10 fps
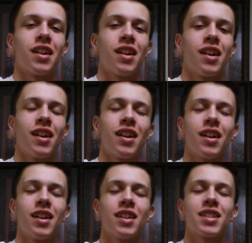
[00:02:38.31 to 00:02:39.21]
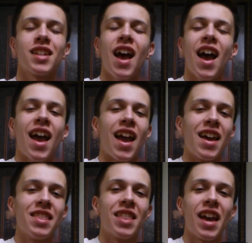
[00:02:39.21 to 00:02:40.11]

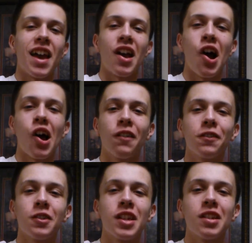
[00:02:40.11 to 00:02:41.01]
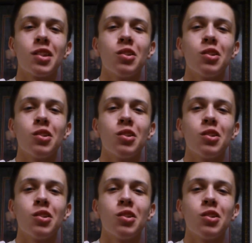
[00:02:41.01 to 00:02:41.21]
and they are free